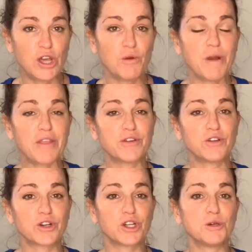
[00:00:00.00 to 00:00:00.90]
Rather, you're
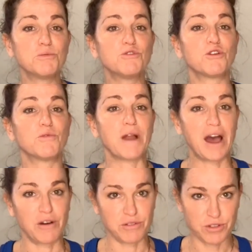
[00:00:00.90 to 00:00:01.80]
going to move
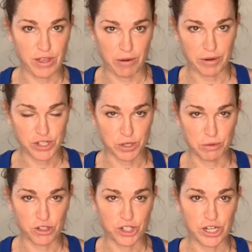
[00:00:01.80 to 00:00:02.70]
around that range of
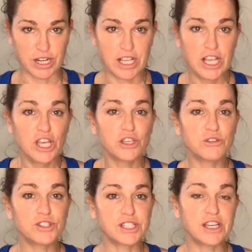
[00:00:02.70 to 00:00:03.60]
motion. You'll
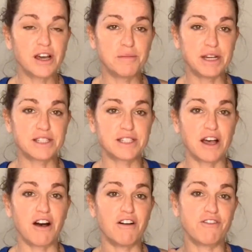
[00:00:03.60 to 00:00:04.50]
see on
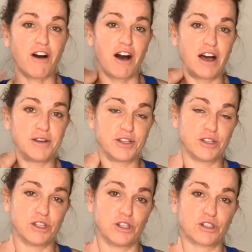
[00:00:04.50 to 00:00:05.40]
myself,
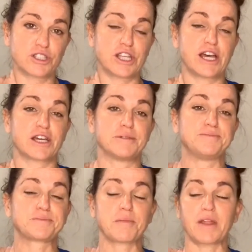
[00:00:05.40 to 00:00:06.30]
it looks like,
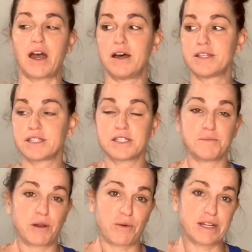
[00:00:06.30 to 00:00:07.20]
this is
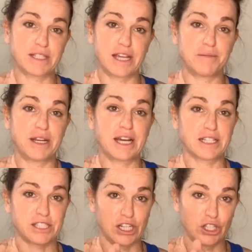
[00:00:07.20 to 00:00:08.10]
my right side of my neck. It's
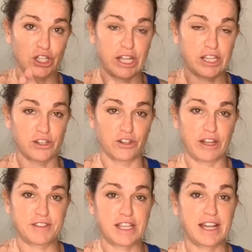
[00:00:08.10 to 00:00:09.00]
going to look like your
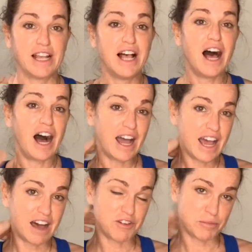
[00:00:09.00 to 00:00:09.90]
left side. I
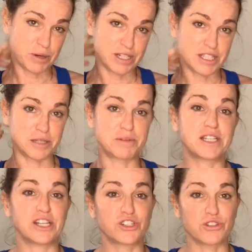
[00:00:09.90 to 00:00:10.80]
have a pretty
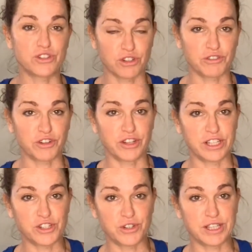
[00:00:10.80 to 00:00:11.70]
substantial cervical
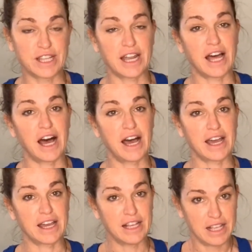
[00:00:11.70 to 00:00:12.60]
injury that
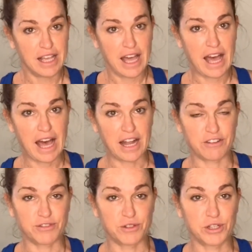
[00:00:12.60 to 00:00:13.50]
I had a
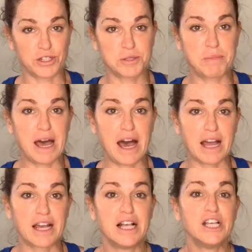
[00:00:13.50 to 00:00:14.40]
few years
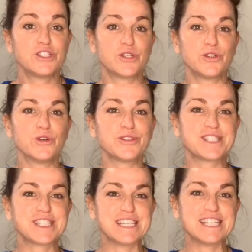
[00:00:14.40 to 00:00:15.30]
back. So you'll
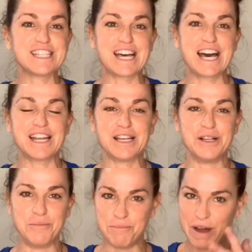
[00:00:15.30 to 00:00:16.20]
see that
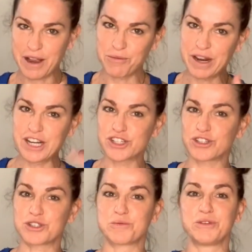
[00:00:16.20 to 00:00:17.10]
my range
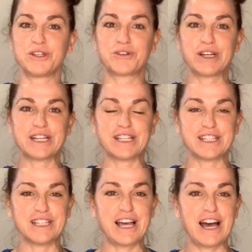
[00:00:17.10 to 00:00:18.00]
looks really great on the
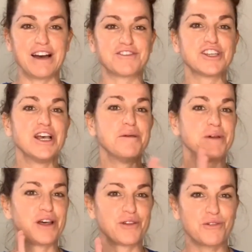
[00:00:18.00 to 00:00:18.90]
left, but
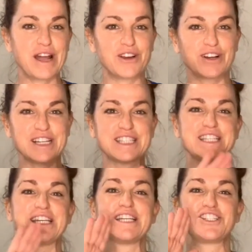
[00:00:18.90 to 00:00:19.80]
on the right, you're going to see
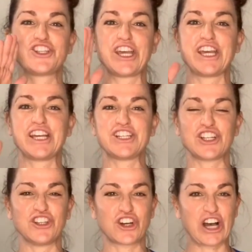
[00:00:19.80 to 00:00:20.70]
it change and
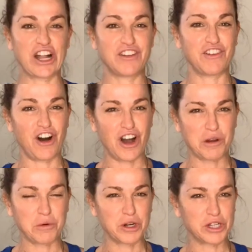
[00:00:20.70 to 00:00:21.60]
look kind of
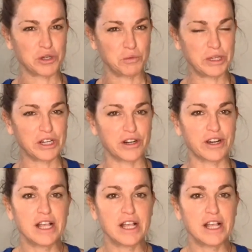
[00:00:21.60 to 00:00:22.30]
awkward and weird.